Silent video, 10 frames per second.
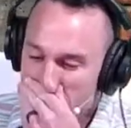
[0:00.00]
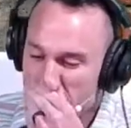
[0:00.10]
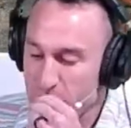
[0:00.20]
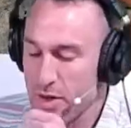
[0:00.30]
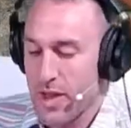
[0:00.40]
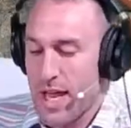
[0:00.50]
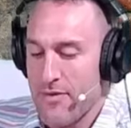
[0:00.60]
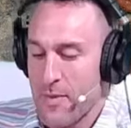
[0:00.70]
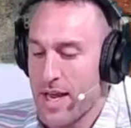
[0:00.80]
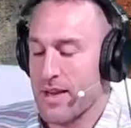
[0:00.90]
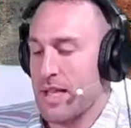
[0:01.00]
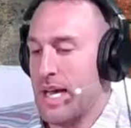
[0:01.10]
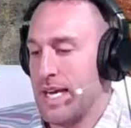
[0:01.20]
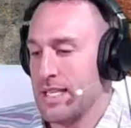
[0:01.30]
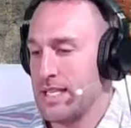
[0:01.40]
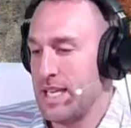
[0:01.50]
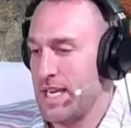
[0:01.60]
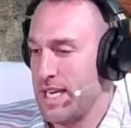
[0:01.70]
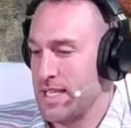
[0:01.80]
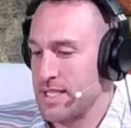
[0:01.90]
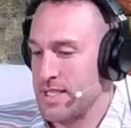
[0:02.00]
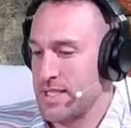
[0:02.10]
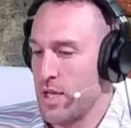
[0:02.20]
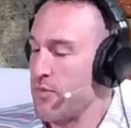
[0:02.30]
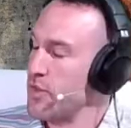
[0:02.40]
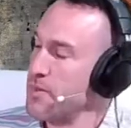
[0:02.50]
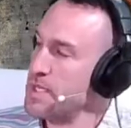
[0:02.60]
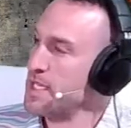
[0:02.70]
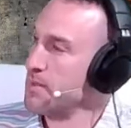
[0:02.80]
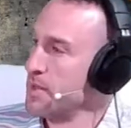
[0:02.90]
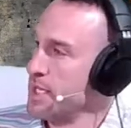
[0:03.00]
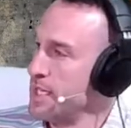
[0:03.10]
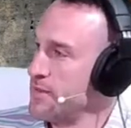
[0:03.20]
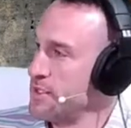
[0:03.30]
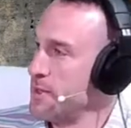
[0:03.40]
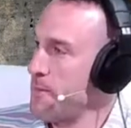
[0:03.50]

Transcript: For a lot of my clients, it is the self-limiting beliefs,